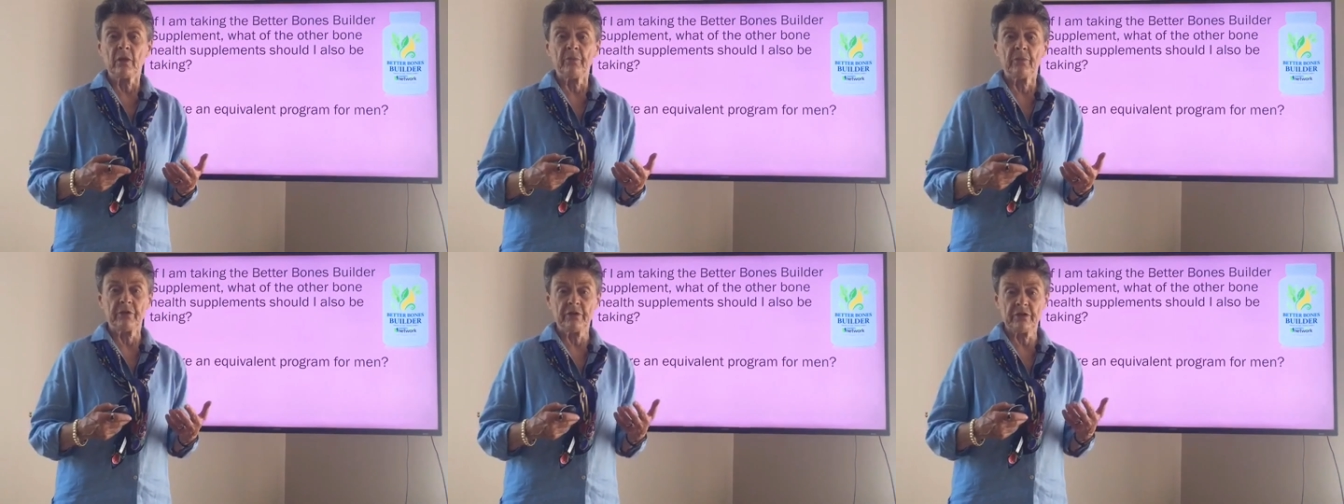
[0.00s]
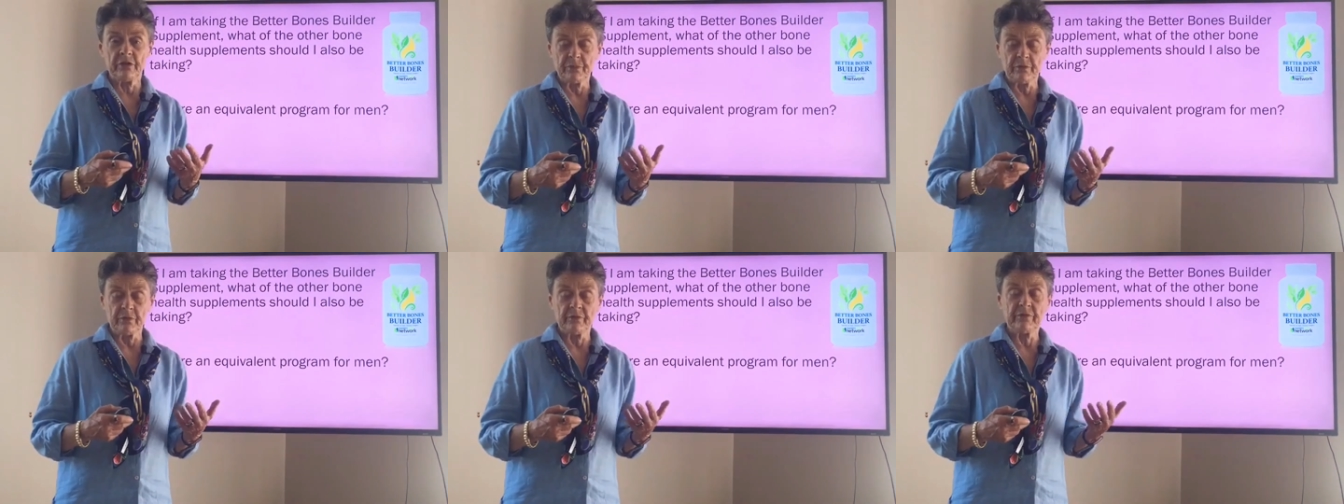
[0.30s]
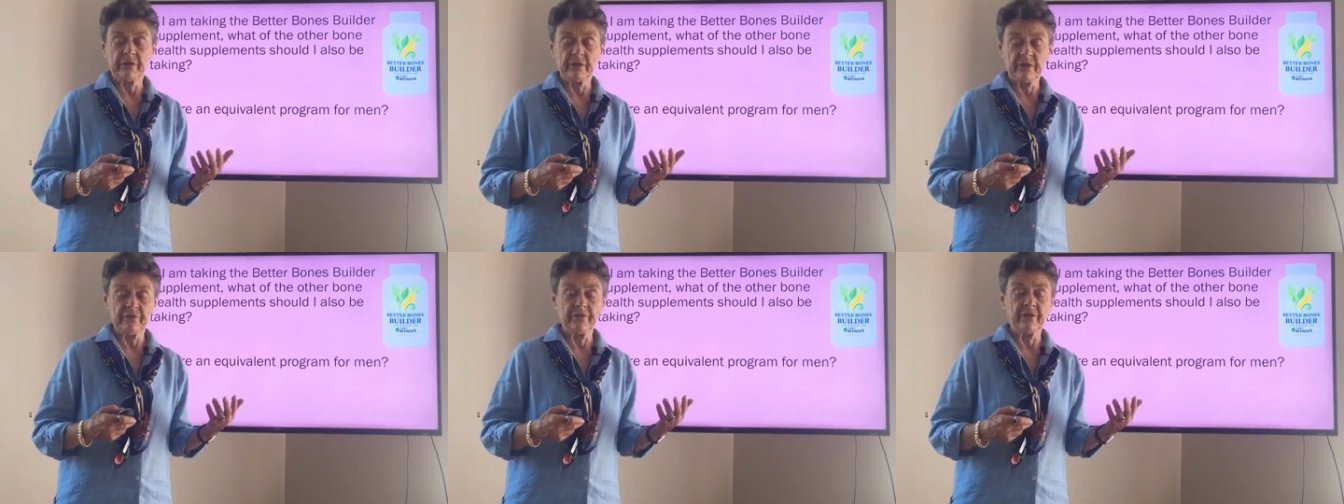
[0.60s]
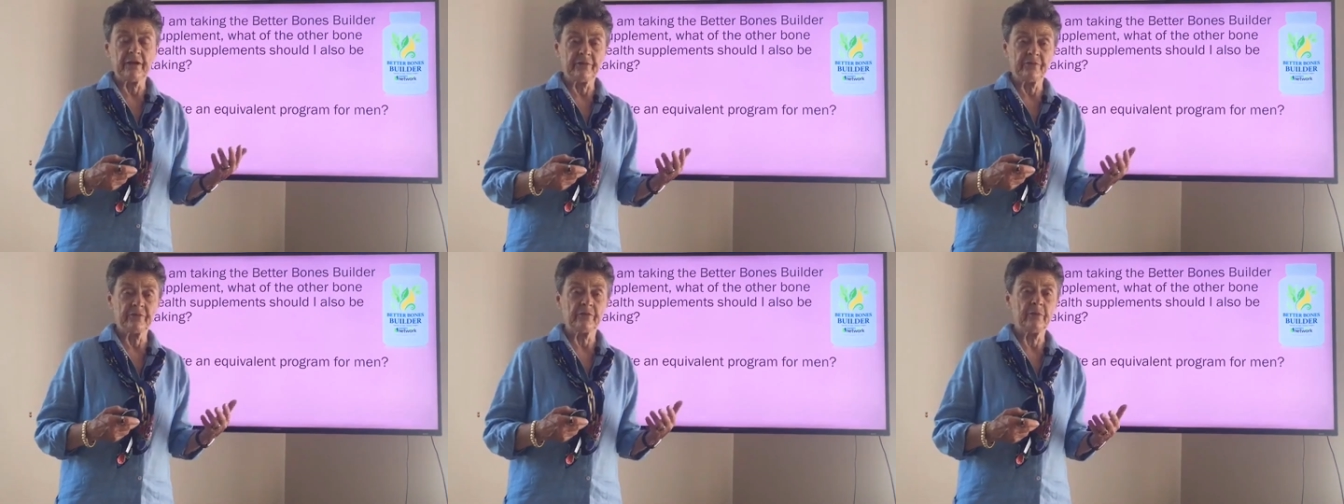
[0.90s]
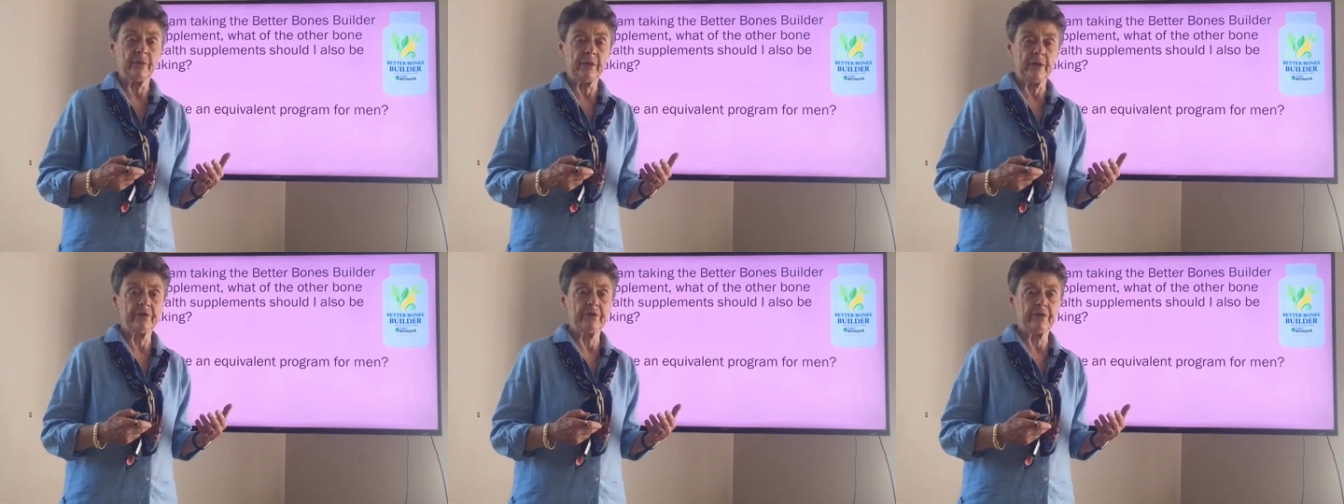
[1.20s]
But it's perfectly fine for
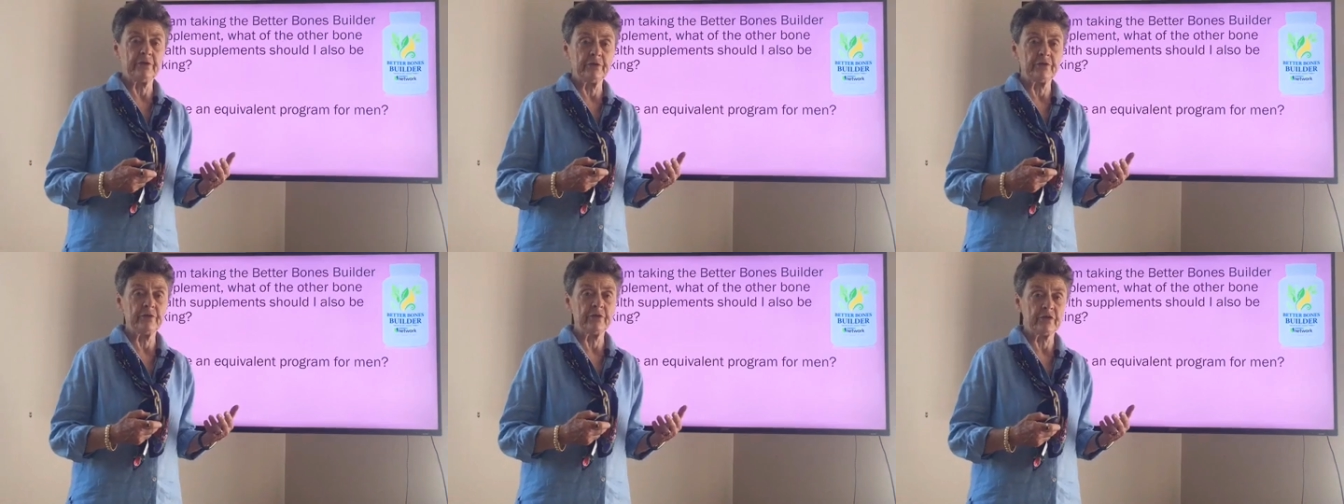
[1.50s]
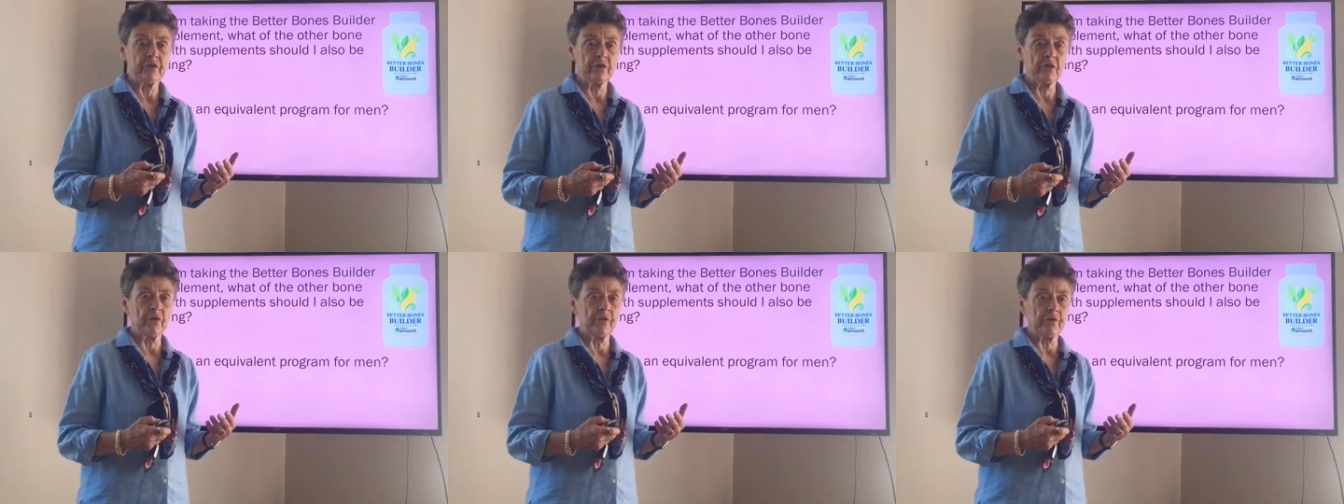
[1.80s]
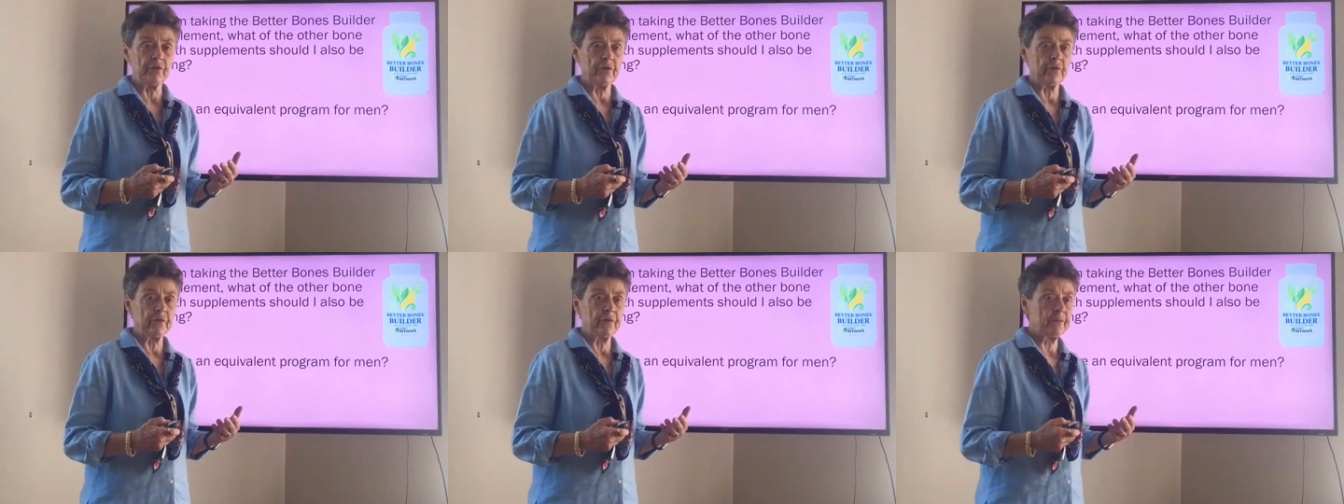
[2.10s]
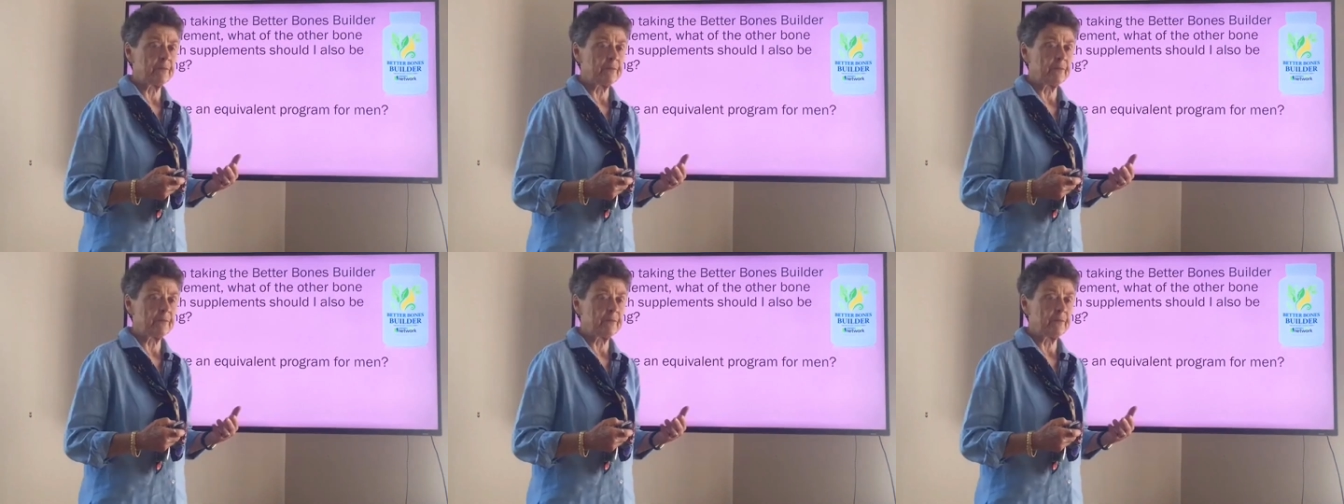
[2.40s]
men to use this also.